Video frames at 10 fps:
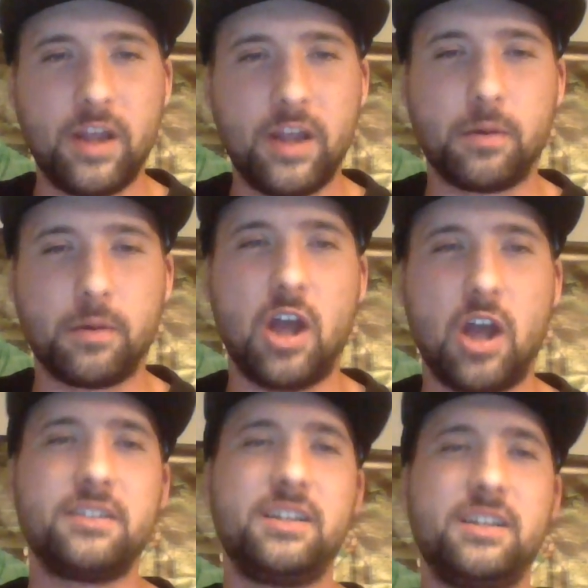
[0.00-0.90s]
but
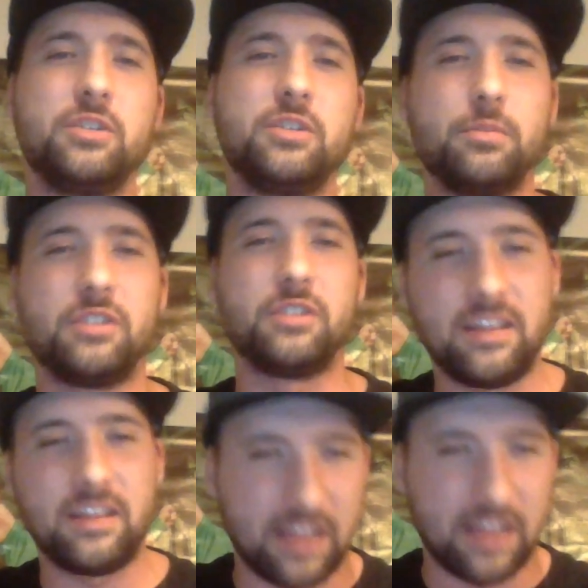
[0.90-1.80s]
John Cena was able to stand
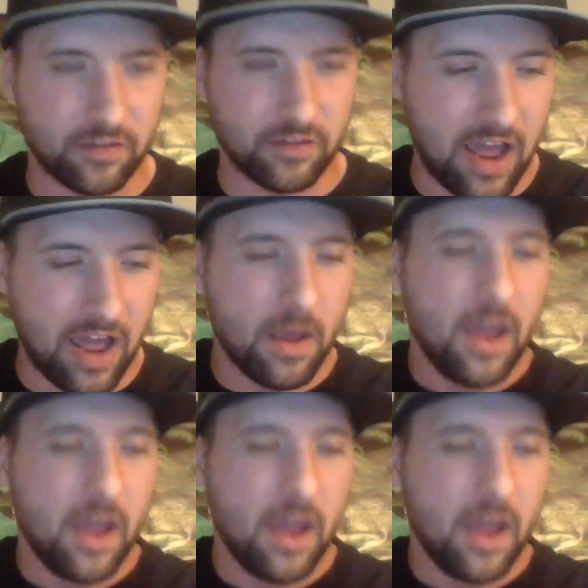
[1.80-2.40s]
the test of time,